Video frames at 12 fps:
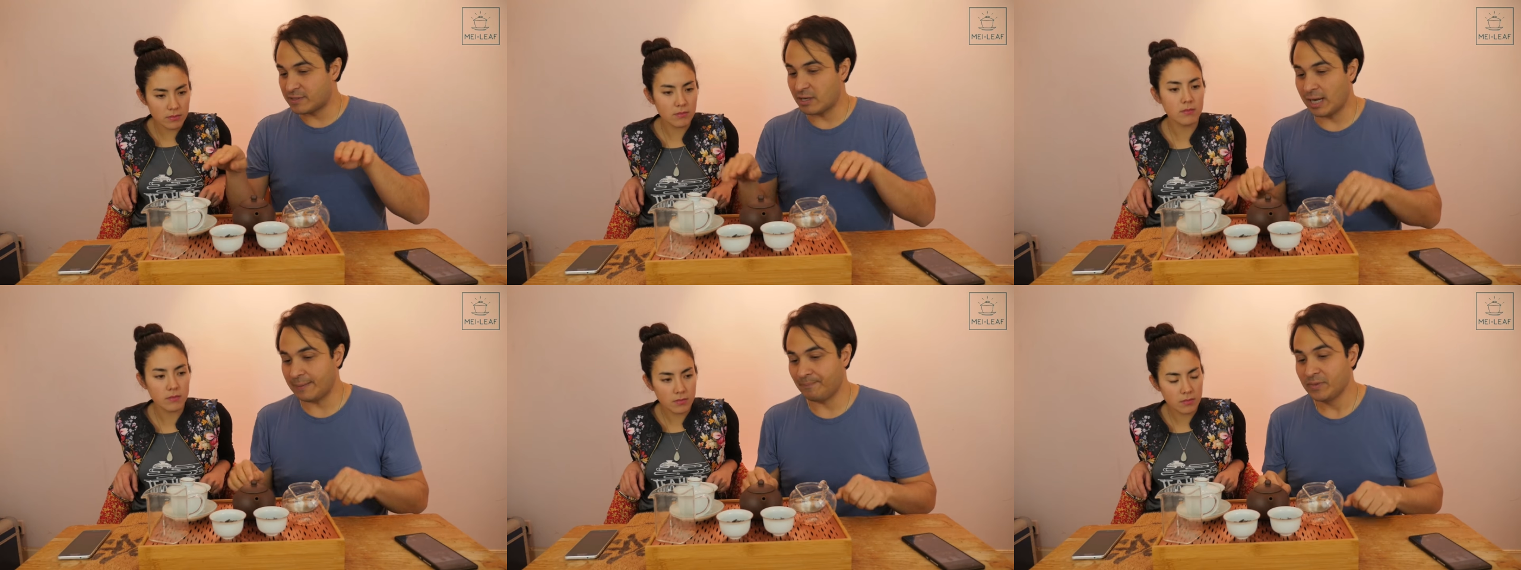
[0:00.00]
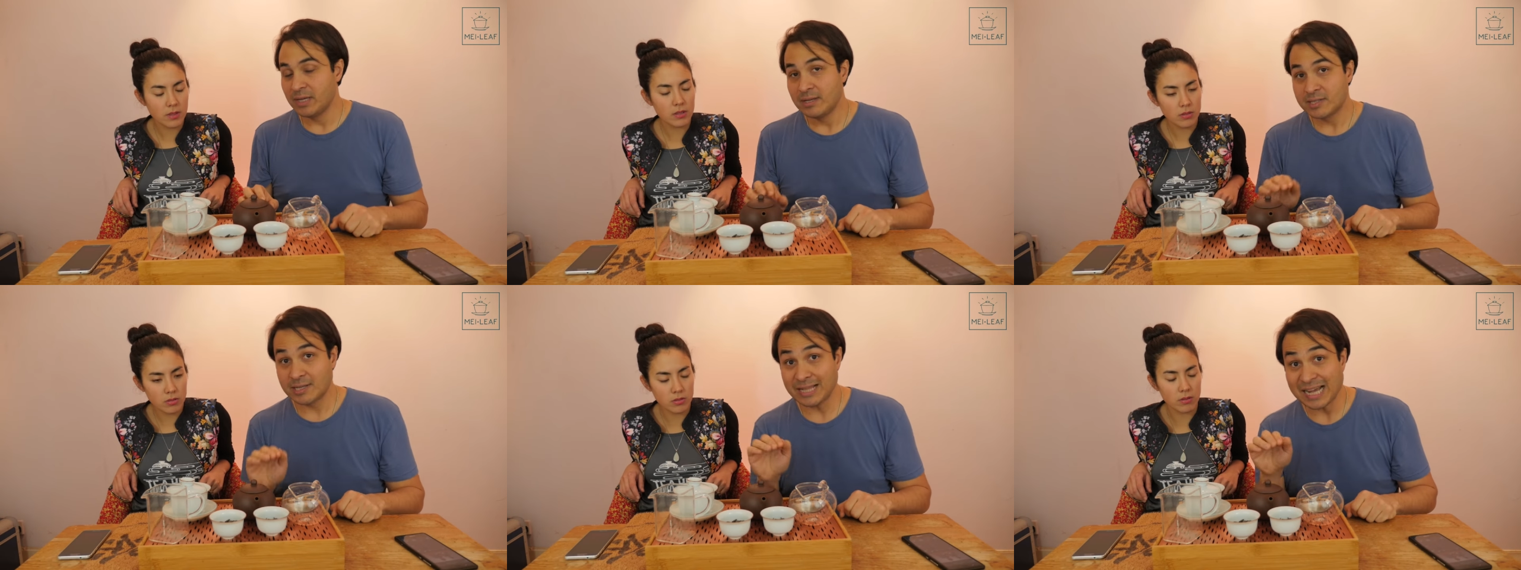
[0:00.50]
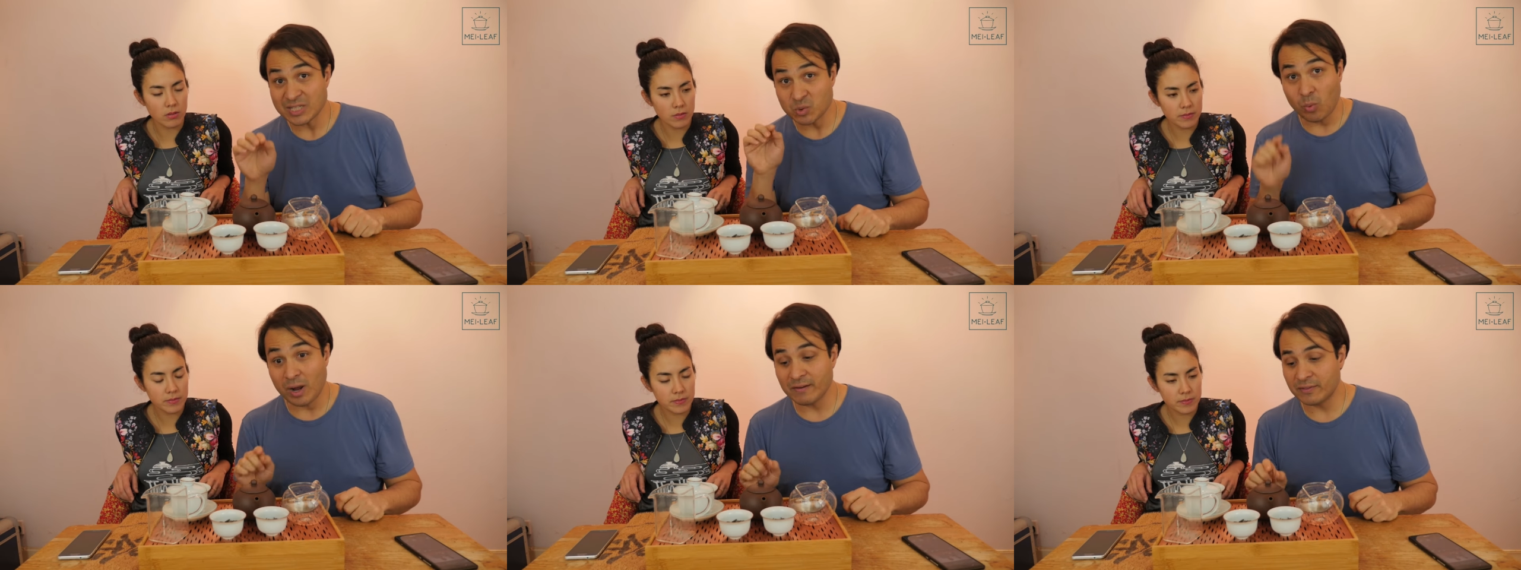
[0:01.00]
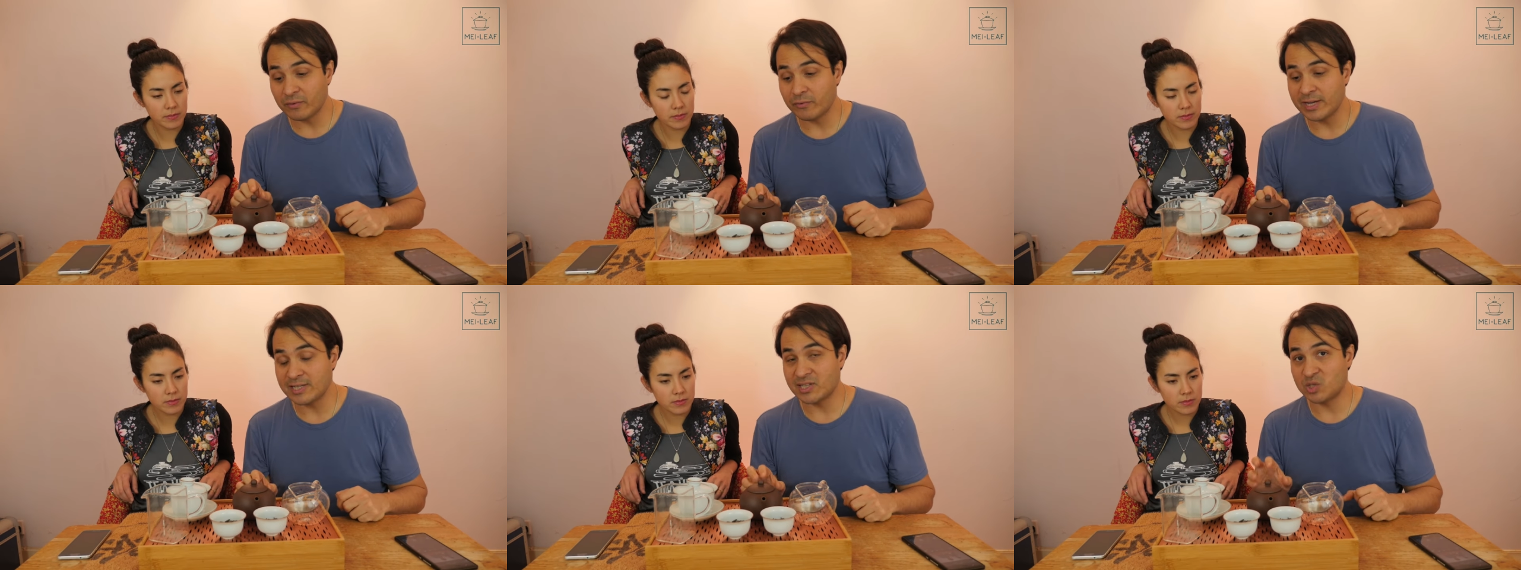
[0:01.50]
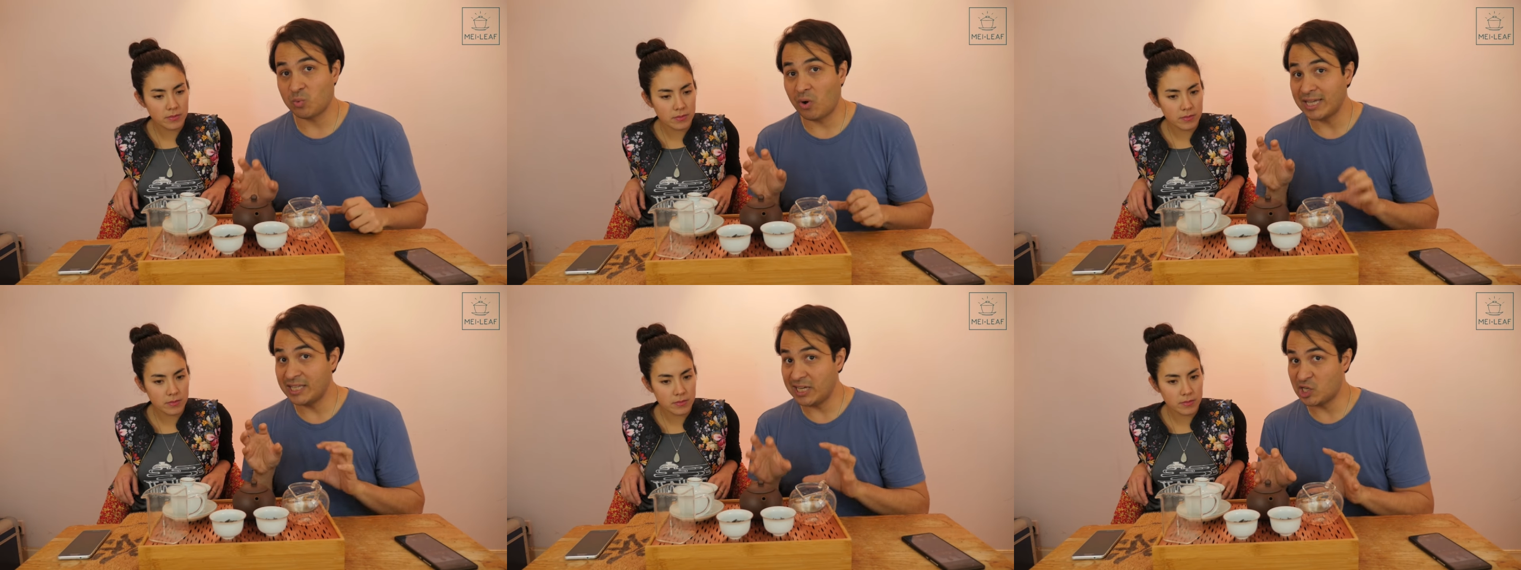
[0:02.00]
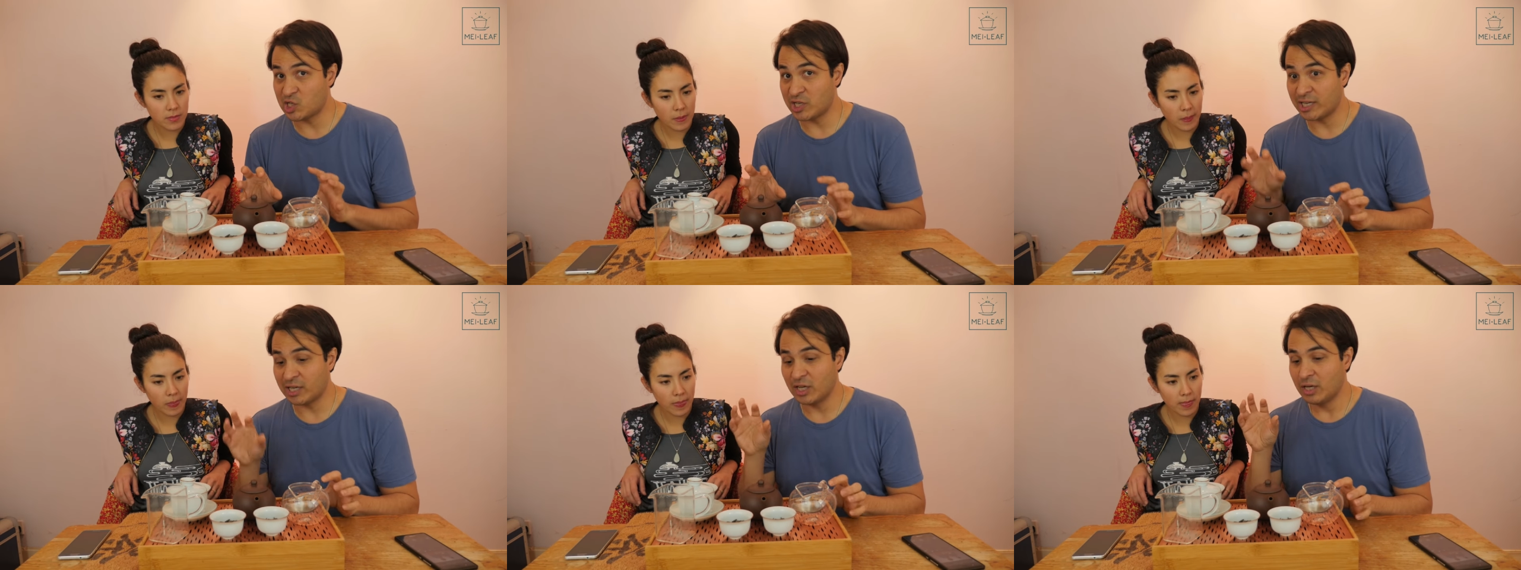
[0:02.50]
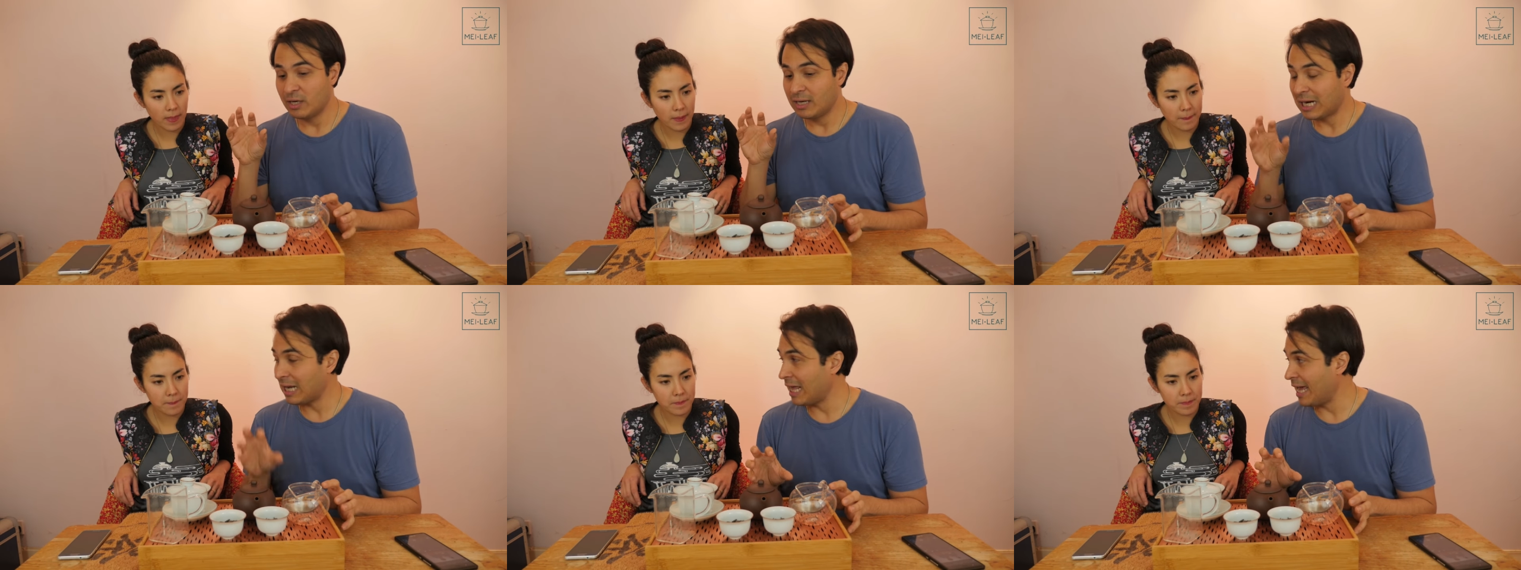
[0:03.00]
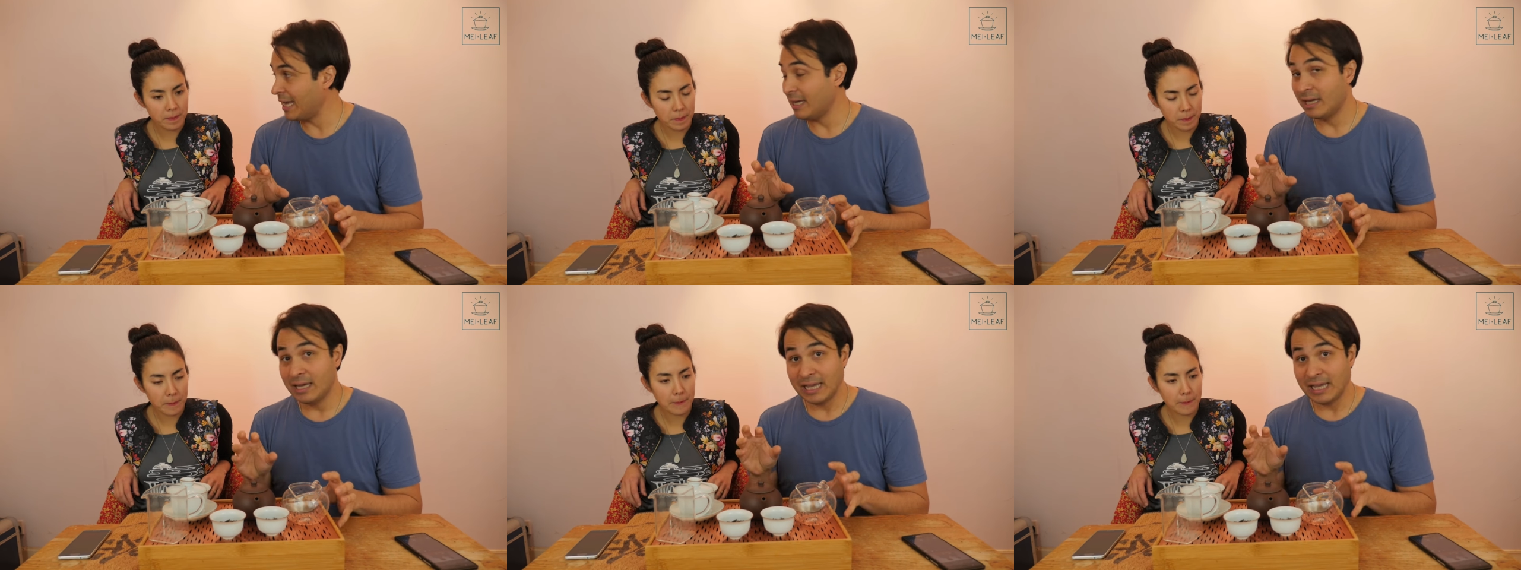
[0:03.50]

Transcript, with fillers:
Speaker 1: time. So that's one of the reasons why Yixing clay